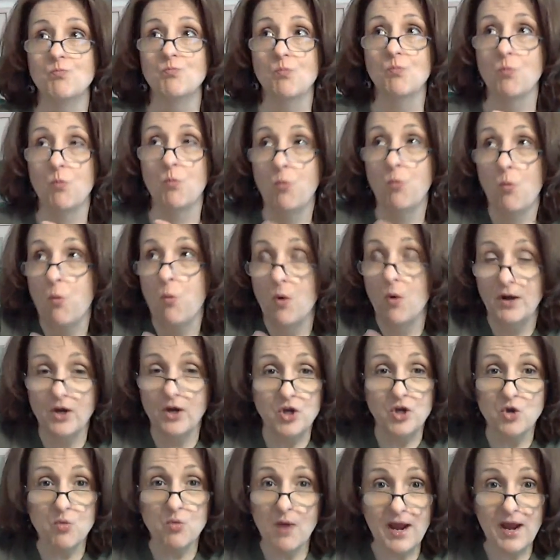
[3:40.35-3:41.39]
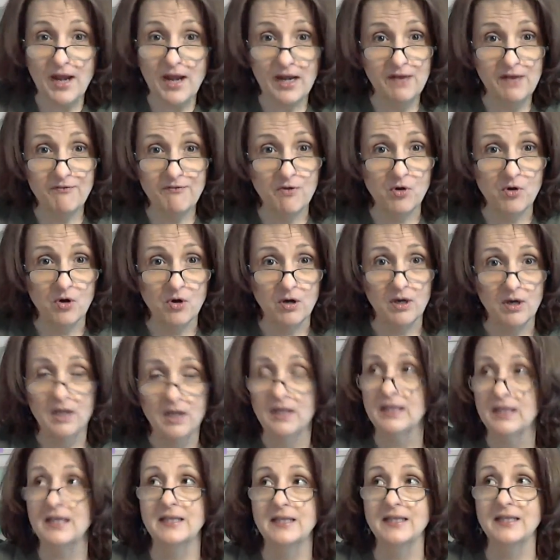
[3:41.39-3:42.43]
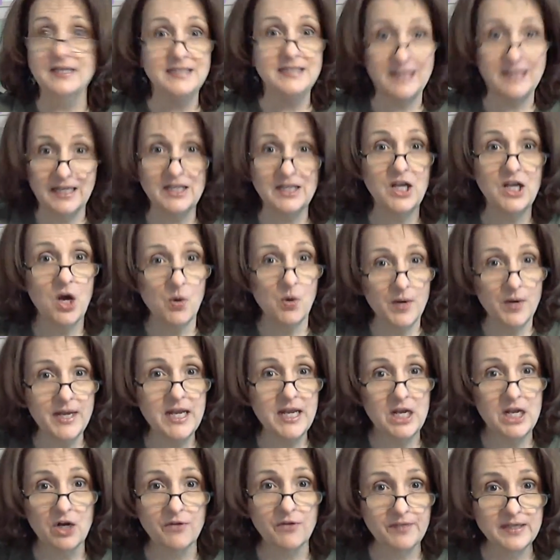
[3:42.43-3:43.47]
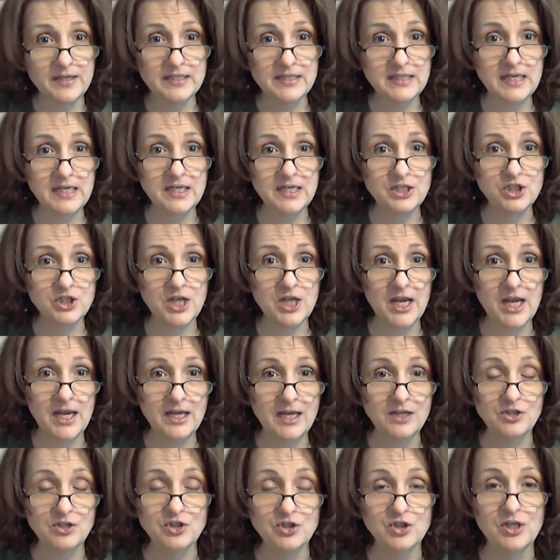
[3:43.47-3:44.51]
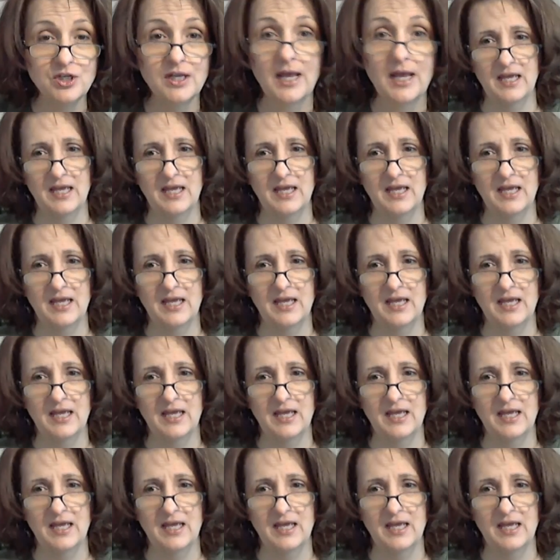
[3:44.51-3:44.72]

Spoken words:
what are you waiting for? Let's get going here. Things need to change.